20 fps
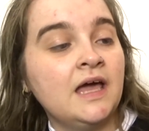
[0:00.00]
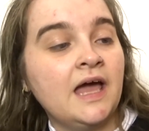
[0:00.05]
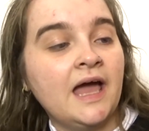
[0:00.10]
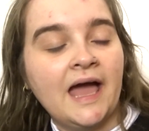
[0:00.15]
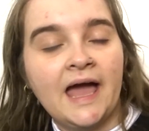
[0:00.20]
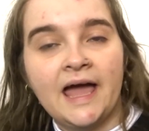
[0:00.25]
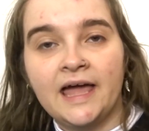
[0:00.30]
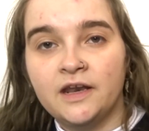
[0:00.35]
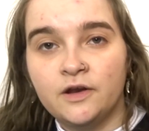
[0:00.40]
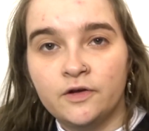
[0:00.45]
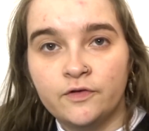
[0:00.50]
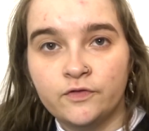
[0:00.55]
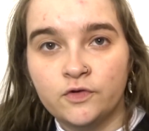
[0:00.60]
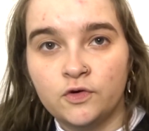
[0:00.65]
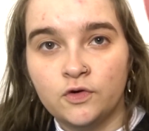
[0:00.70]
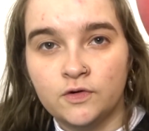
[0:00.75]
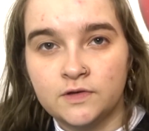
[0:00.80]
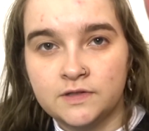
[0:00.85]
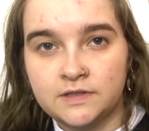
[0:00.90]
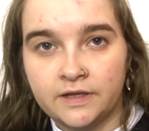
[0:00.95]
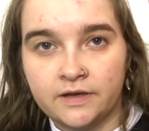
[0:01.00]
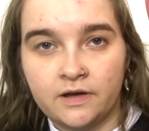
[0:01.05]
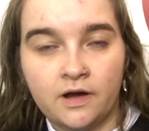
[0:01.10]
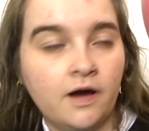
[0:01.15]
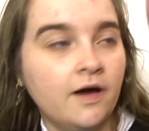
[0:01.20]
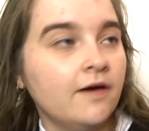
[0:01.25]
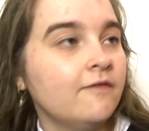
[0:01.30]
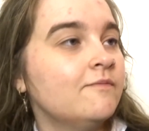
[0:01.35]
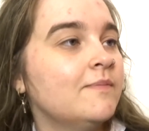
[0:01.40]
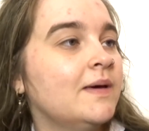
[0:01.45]
And of course, like,
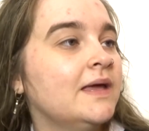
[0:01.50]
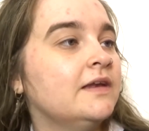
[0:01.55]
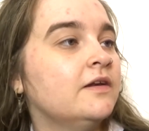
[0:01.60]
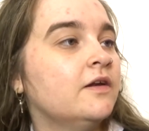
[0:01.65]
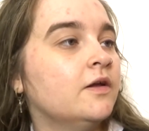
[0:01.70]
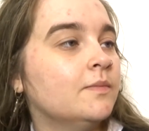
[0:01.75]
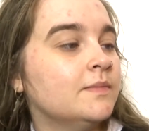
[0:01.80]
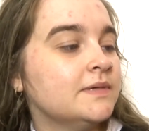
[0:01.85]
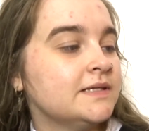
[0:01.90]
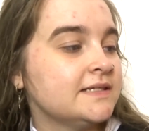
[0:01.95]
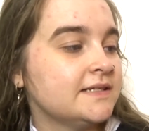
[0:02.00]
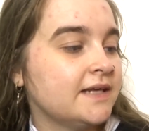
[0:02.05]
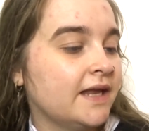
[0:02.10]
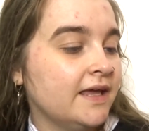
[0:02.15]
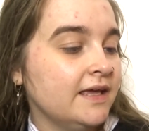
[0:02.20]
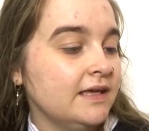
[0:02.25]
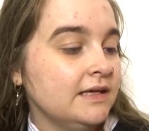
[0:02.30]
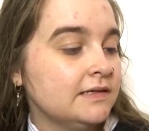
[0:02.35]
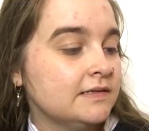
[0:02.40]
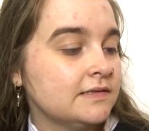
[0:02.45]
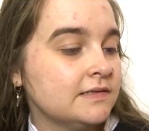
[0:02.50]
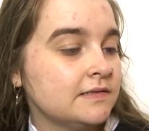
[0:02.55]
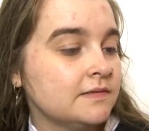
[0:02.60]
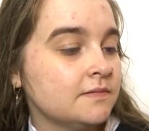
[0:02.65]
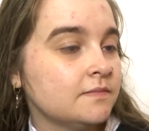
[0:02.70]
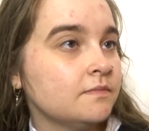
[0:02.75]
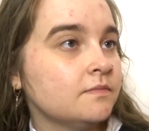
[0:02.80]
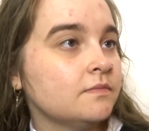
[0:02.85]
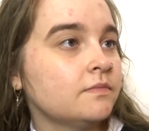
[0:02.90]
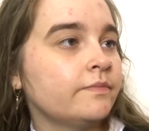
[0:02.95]
I've made no mistakes,
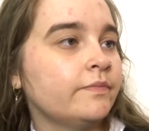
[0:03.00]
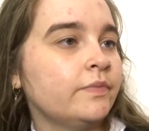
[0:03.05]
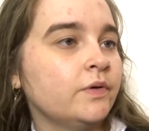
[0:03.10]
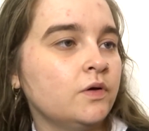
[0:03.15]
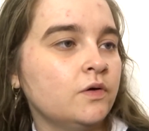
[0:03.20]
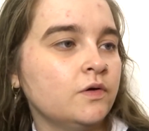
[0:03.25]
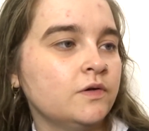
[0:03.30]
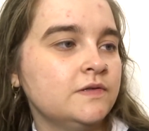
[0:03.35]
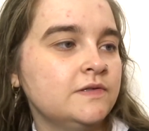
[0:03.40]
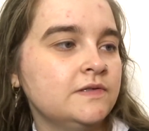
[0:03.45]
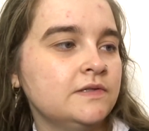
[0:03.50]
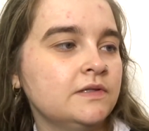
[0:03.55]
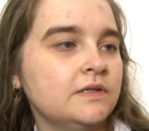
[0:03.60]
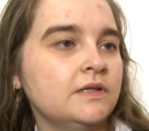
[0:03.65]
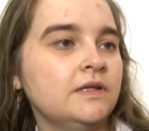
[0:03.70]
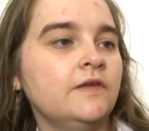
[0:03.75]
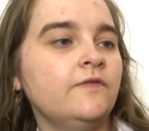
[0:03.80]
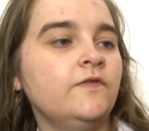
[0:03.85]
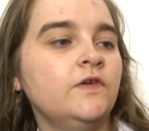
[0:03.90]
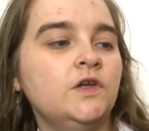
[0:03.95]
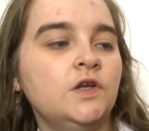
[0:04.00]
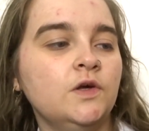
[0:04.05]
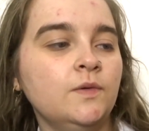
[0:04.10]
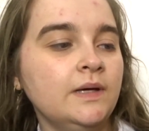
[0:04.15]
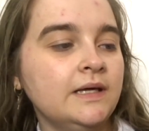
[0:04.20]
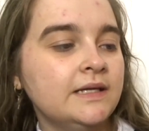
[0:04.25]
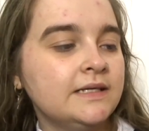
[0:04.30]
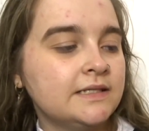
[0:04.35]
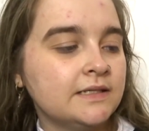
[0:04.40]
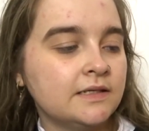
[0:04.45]
because if you do
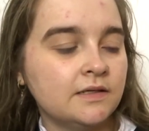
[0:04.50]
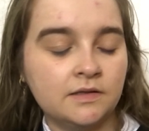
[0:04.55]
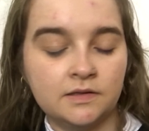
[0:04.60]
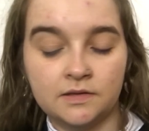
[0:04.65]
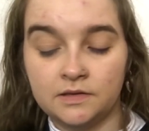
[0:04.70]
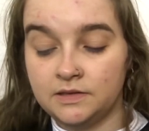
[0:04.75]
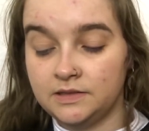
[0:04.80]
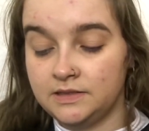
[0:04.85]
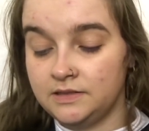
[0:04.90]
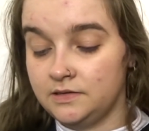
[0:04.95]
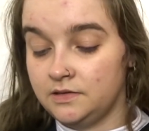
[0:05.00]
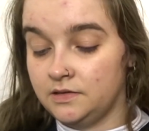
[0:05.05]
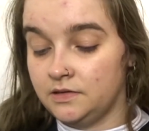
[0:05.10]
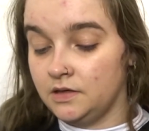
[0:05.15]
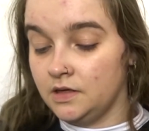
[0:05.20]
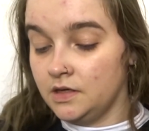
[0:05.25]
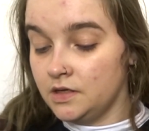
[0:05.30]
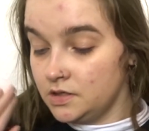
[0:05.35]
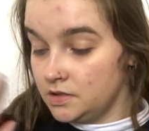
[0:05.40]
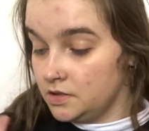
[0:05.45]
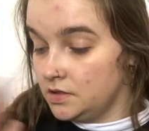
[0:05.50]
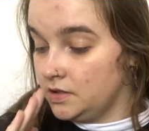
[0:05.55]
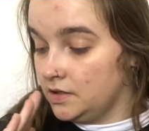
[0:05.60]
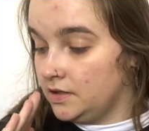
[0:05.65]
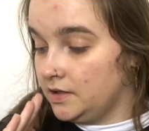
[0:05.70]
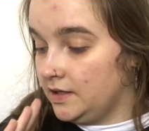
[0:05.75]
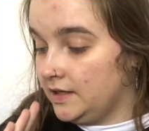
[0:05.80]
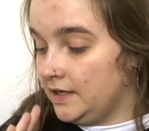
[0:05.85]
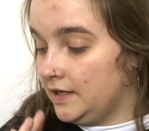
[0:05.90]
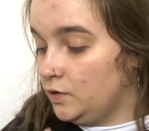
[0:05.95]
it
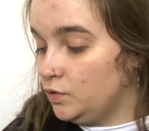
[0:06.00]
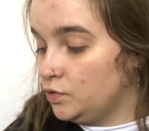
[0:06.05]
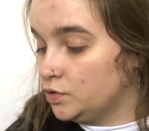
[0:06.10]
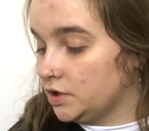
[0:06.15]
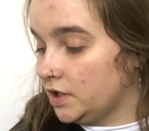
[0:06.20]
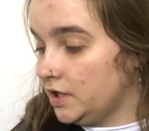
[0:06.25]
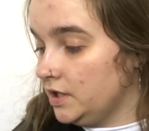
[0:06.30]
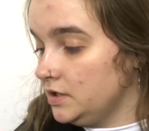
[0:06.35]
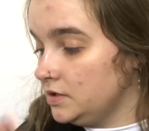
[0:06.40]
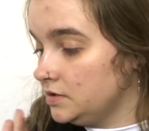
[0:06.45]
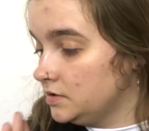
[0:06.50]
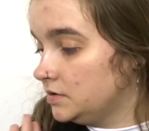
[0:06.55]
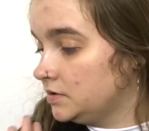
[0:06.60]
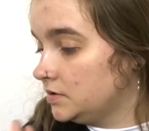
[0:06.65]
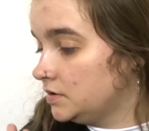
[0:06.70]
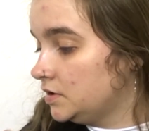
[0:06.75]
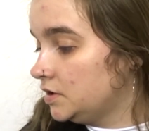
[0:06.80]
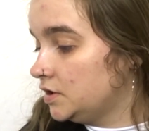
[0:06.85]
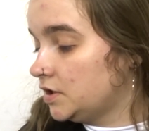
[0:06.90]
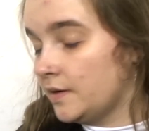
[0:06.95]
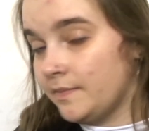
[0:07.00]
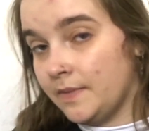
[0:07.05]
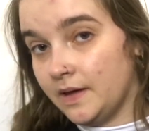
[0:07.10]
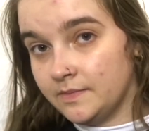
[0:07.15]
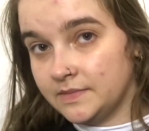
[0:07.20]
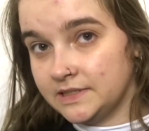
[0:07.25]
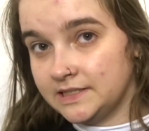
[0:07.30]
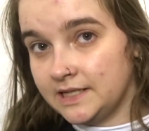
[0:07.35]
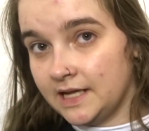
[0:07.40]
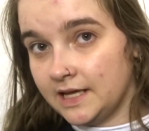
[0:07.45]
in order, you don't make
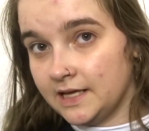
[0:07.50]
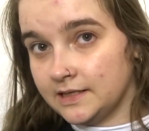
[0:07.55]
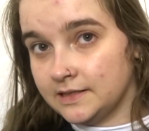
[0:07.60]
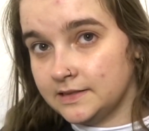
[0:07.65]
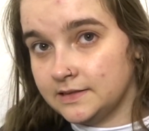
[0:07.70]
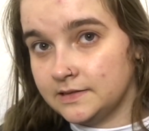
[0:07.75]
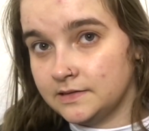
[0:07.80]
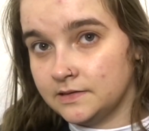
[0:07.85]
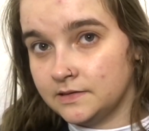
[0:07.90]
mistakes.